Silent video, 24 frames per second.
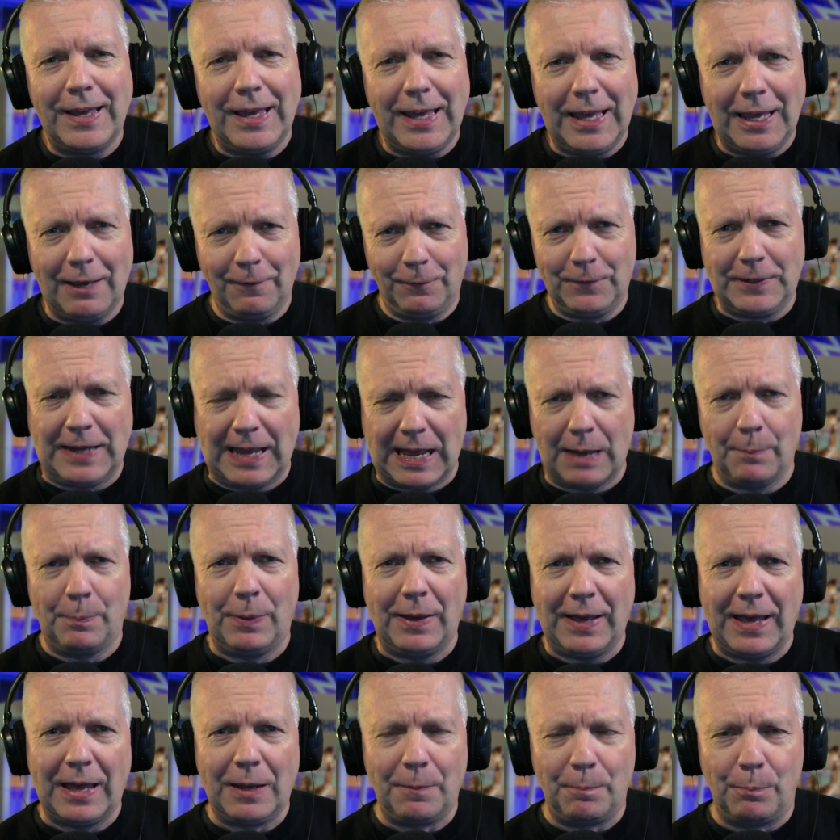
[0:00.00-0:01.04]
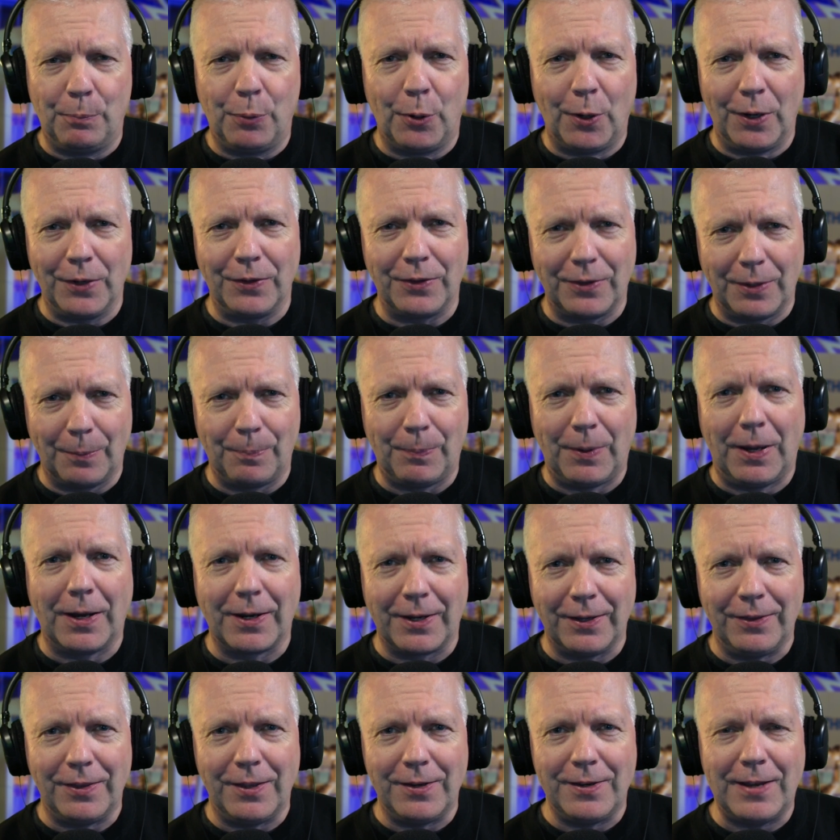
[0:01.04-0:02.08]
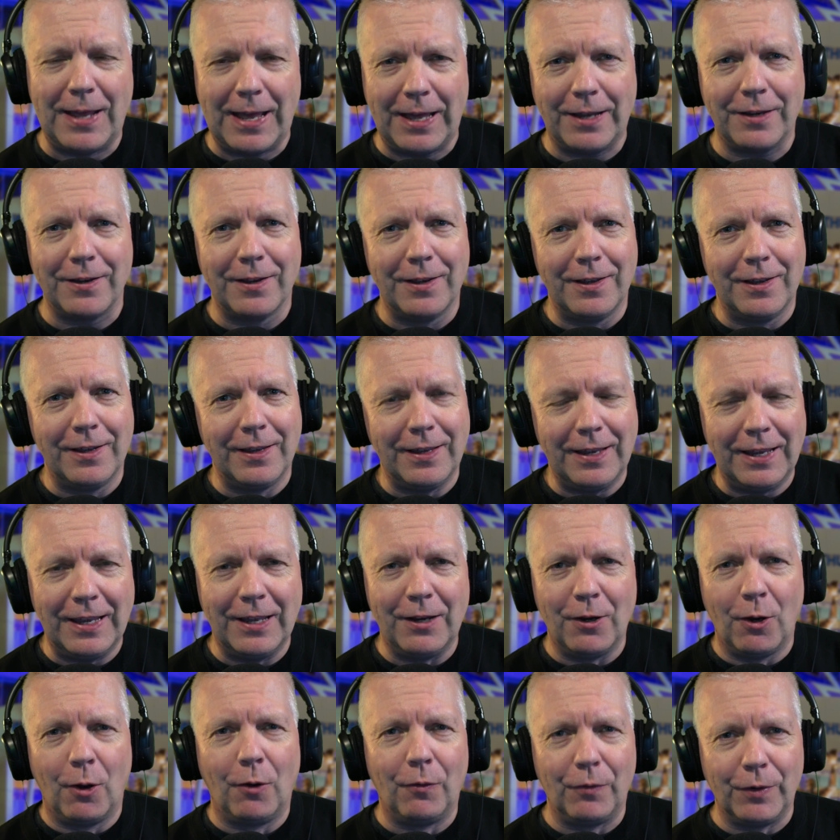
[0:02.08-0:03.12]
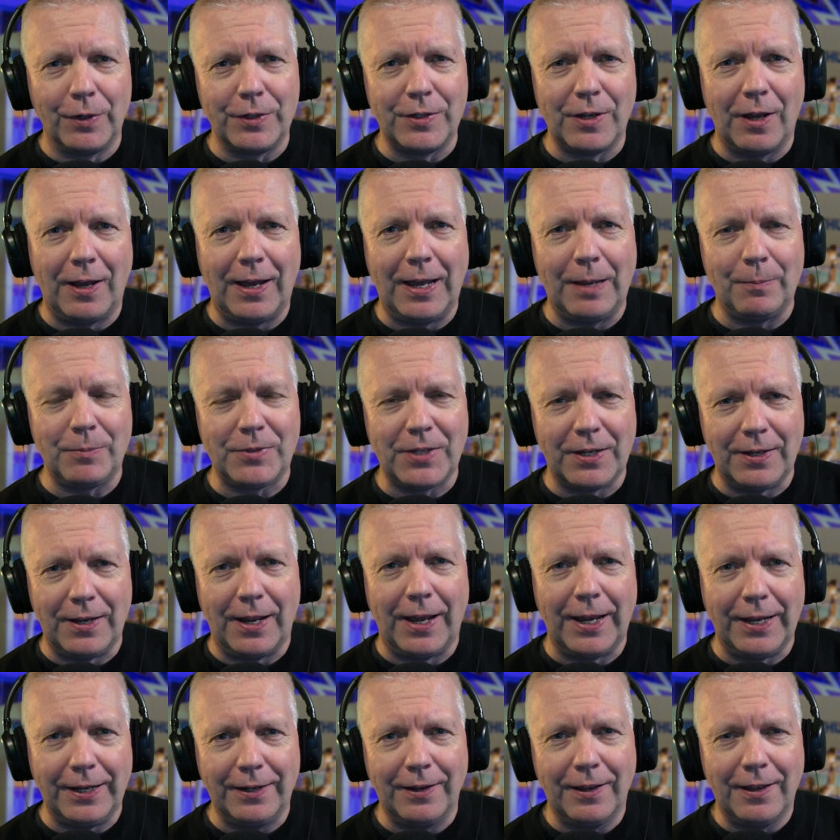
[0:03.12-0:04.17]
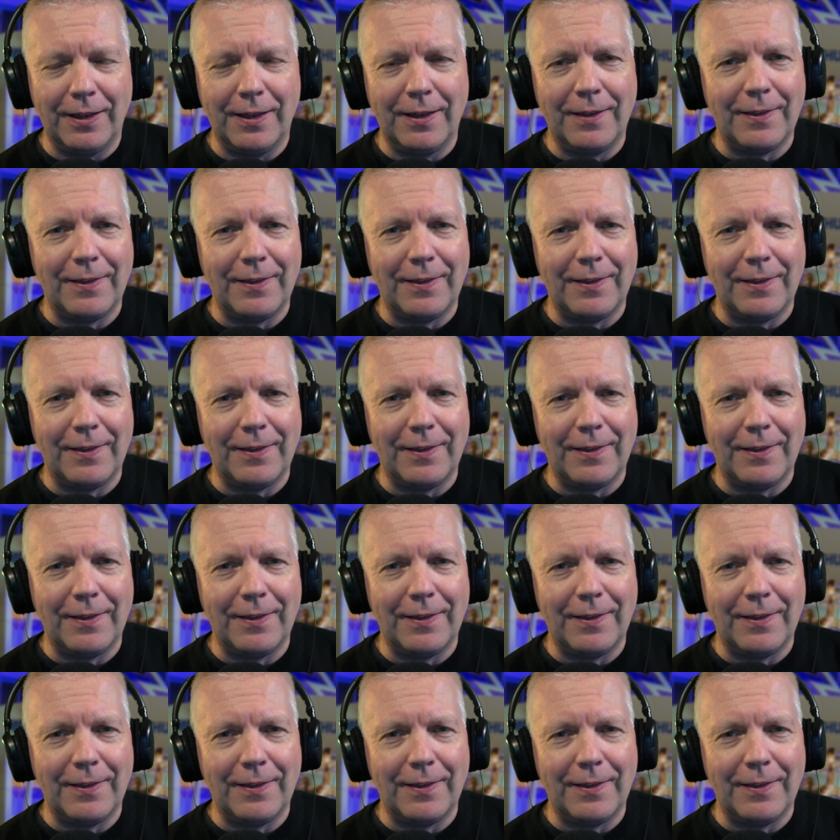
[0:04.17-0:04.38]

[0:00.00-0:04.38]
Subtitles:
If Tampa had put the puck in the net in overtime tonight,